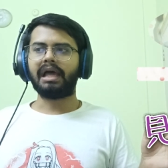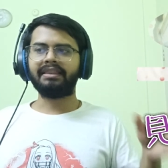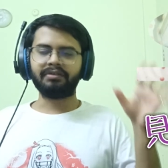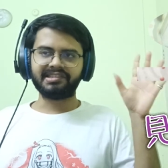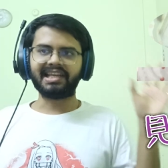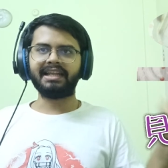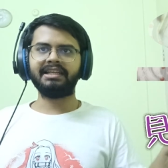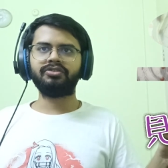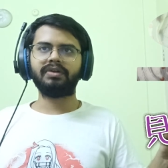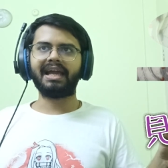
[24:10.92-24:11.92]
And they were
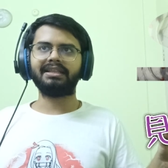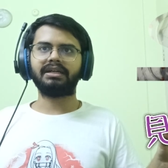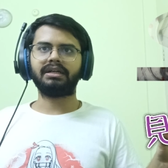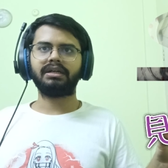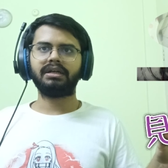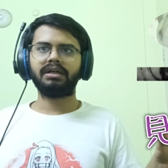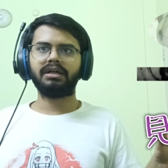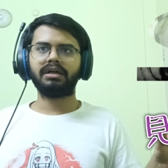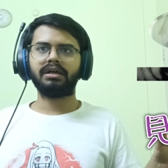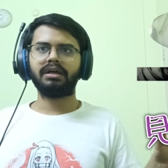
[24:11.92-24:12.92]
standing together.
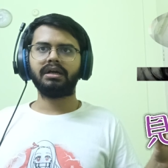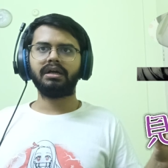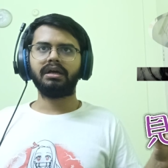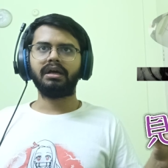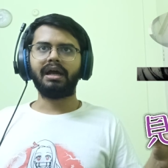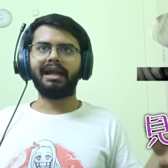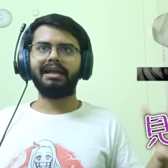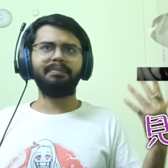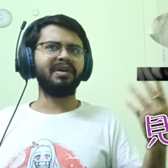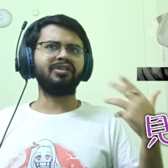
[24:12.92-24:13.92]

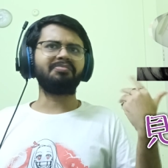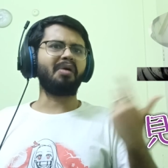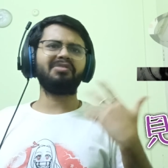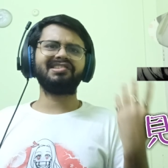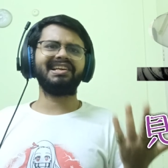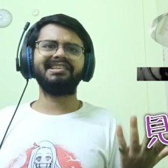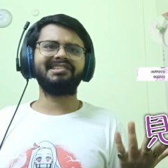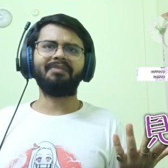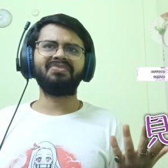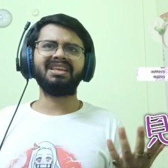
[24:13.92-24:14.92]
And because mom was saying
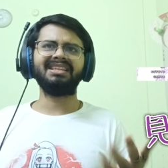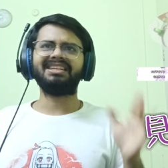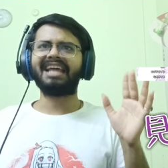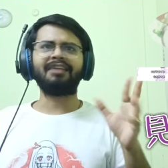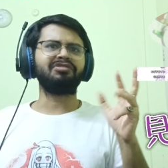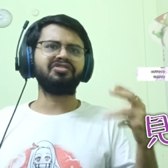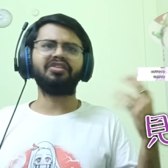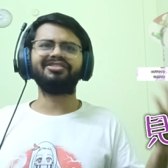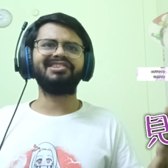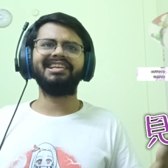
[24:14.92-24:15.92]
something, the dad was
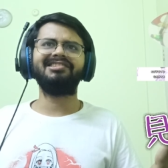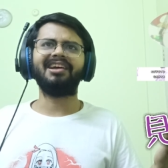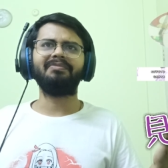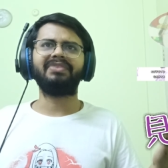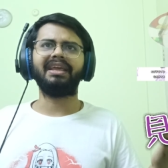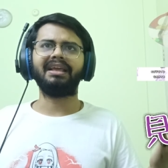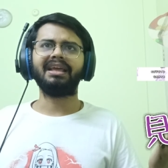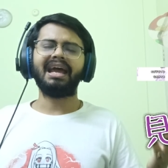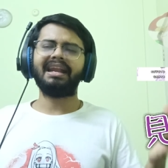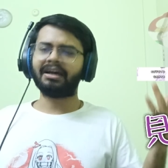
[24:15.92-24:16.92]
also saying
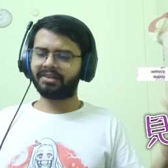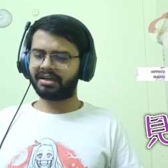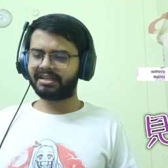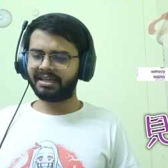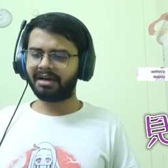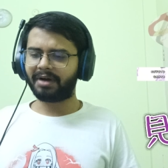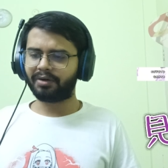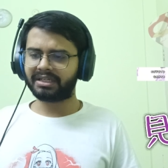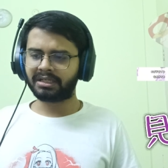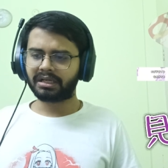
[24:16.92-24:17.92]
something. And now that I think
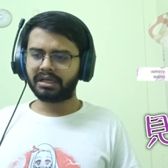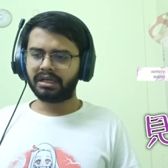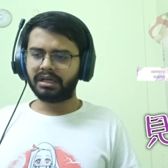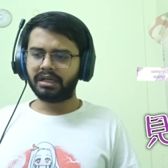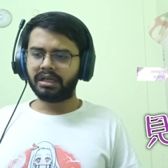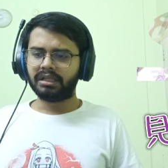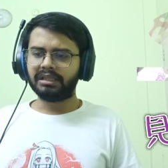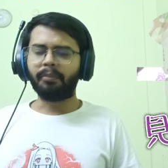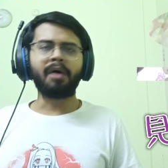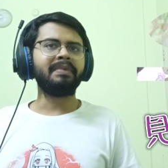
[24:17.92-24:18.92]
about it,
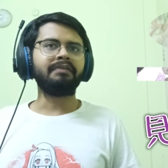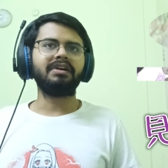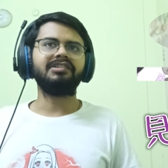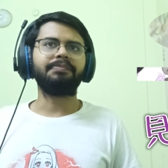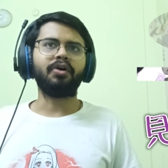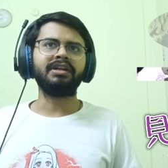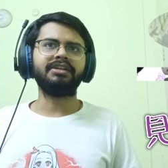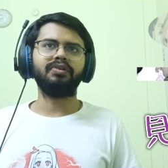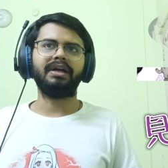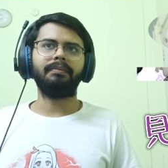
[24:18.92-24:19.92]
the mom never responded to